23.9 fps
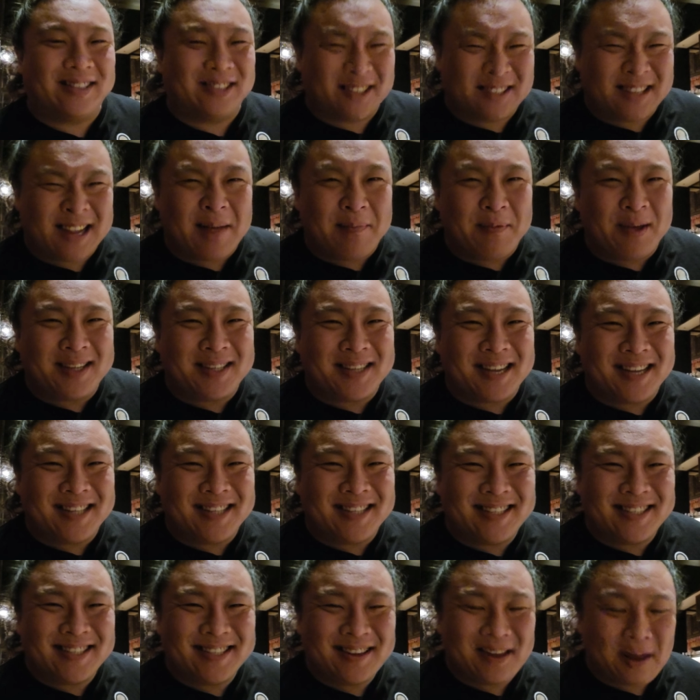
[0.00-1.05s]
Does that make
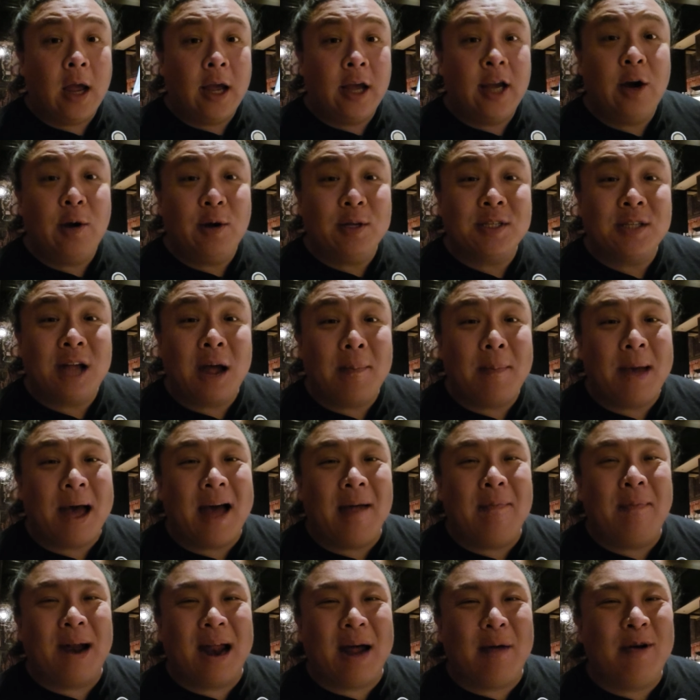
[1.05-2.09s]
sense? You know, it's not
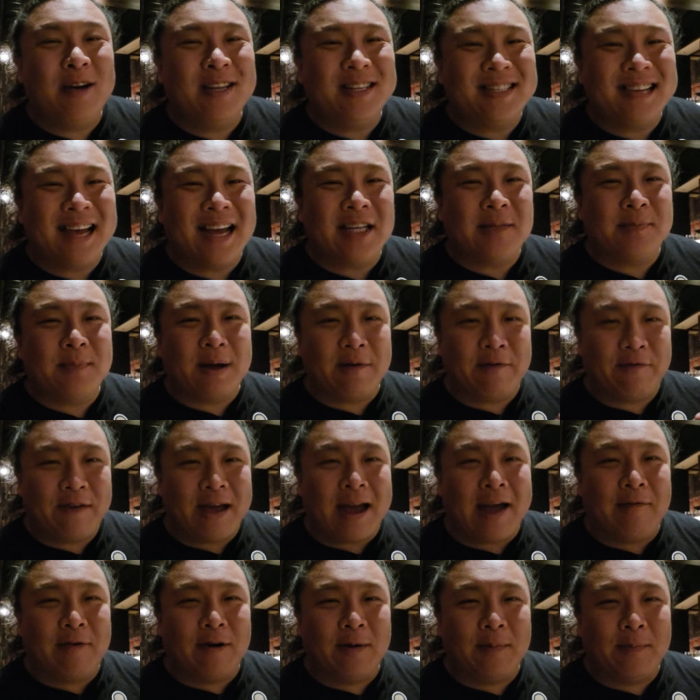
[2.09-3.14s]
bad, but I wouldn't say it's my
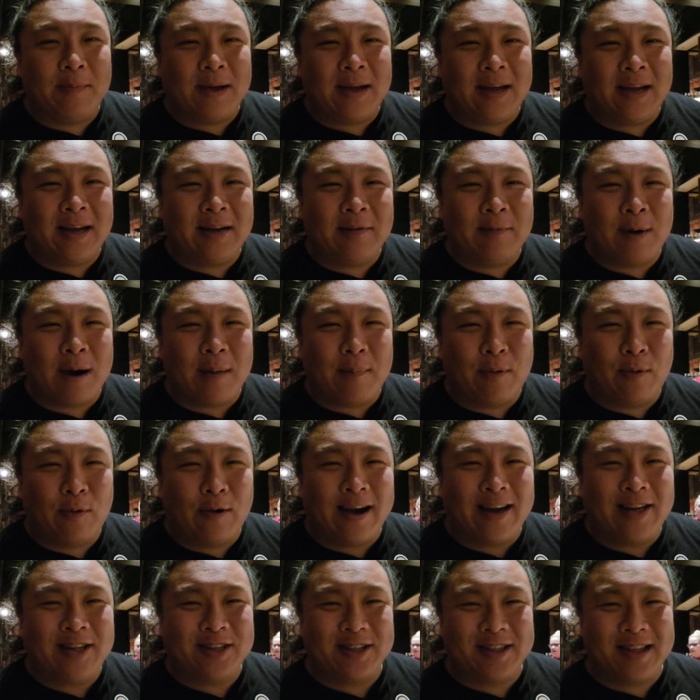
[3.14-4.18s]
favorite bean
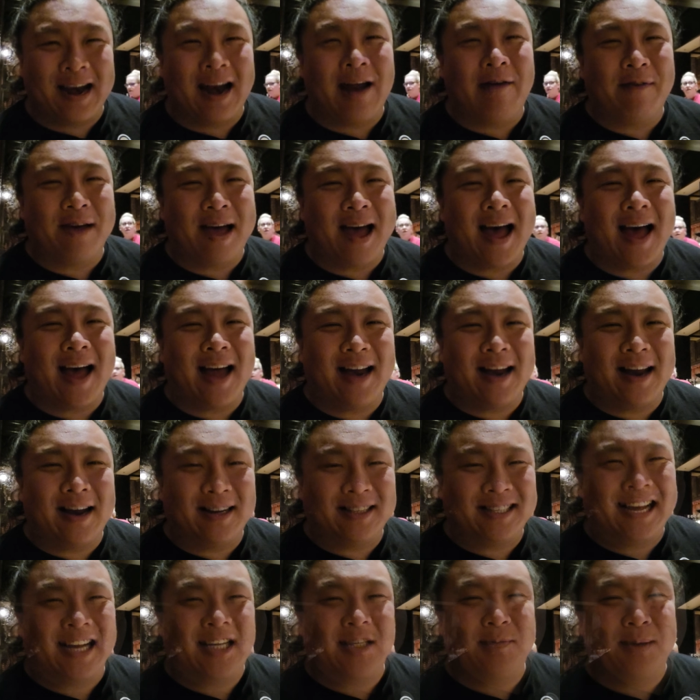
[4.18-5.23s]
preparation that I've had at a
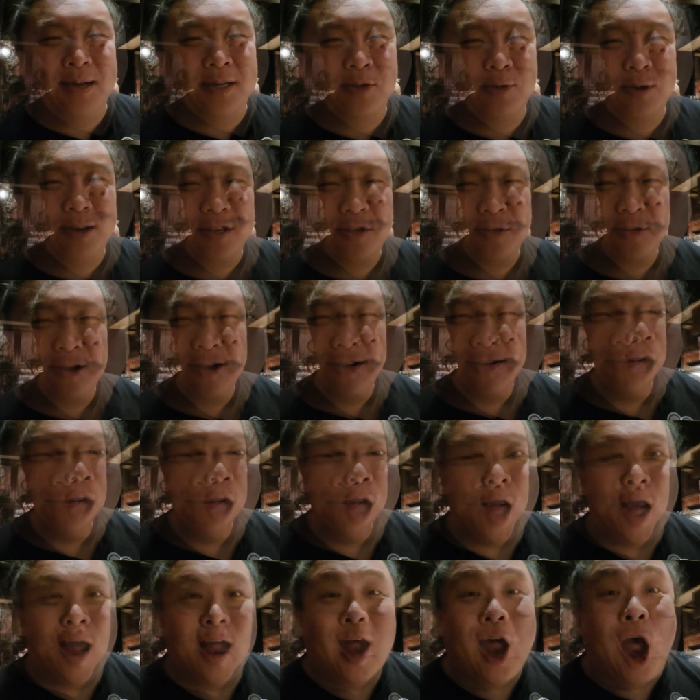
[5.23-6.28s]
Tex-Mex
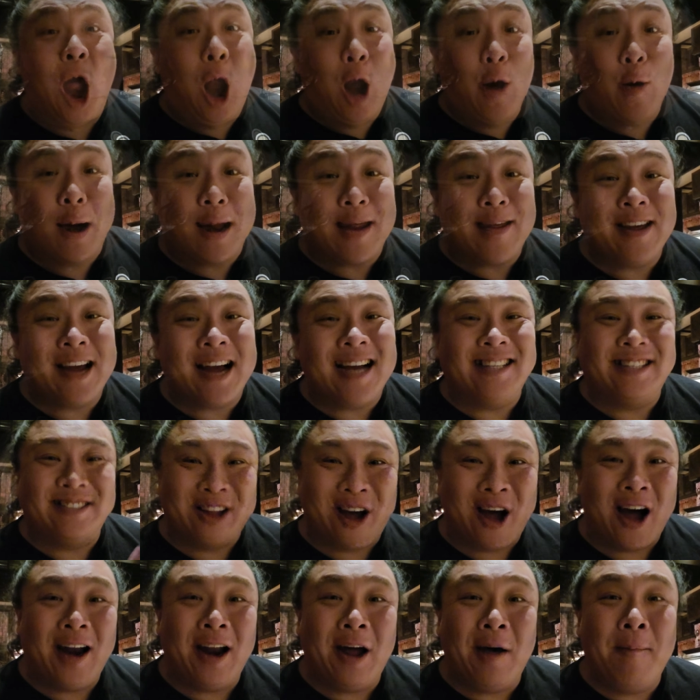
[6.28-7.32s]
restaurant. All right, you guys,
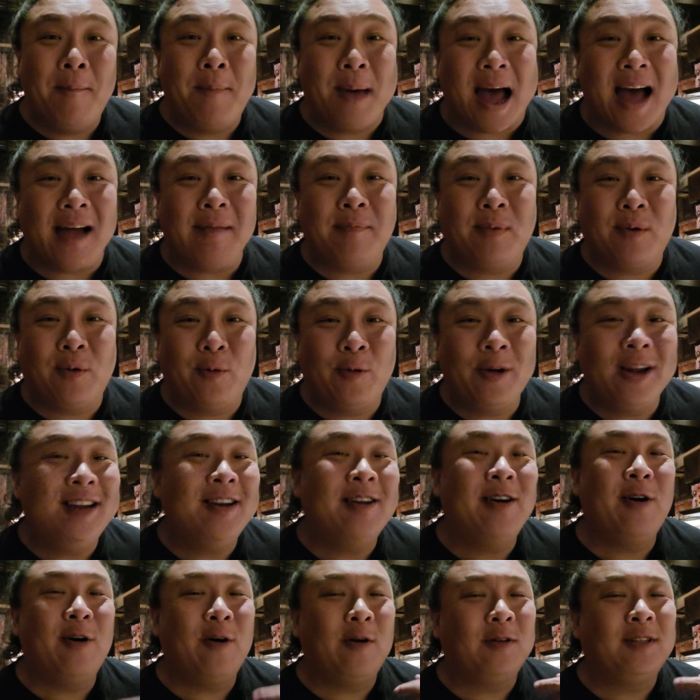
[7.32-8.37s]
not a bad
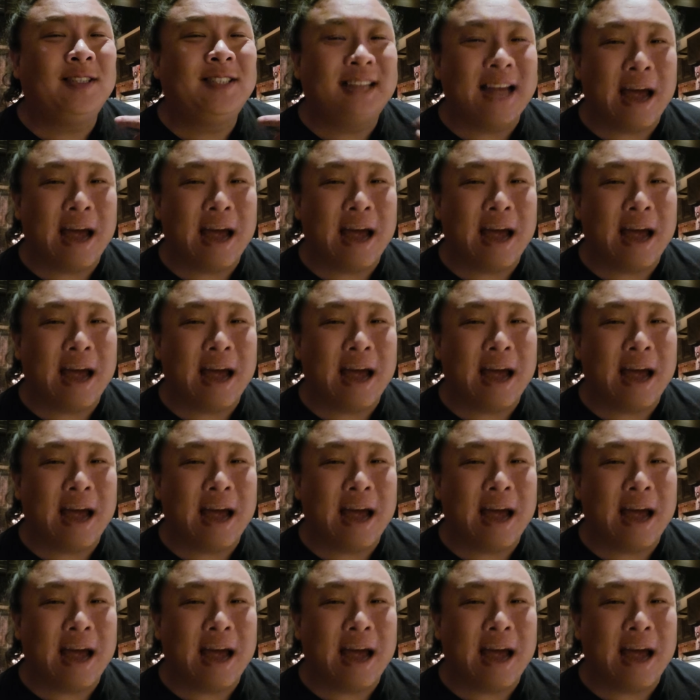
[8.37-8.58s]
burrito.